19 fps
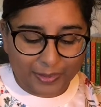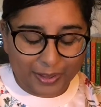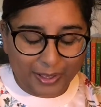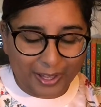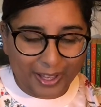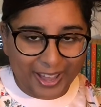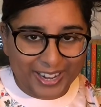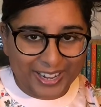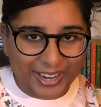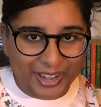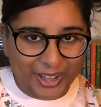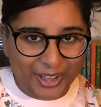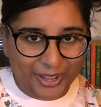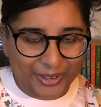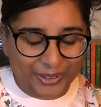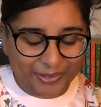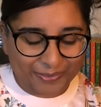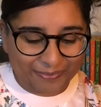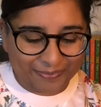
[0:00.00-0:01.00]
"I
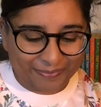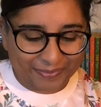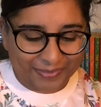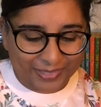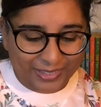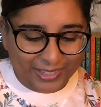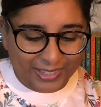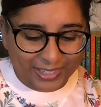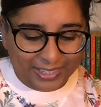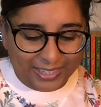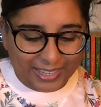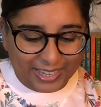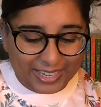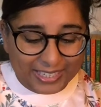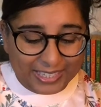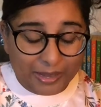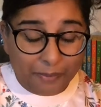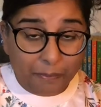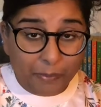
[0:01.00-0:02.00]
know.
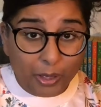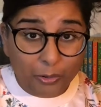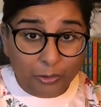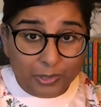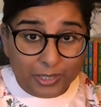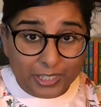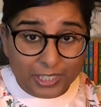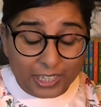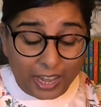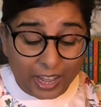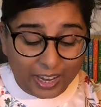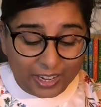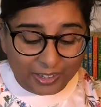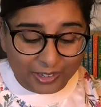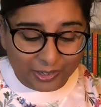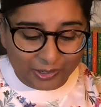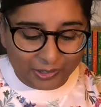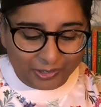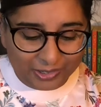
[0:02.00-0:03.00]
Is it Mole's
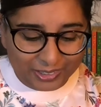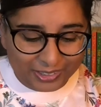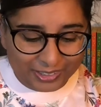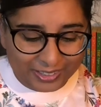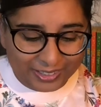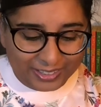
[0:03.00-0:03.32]
tunnel?"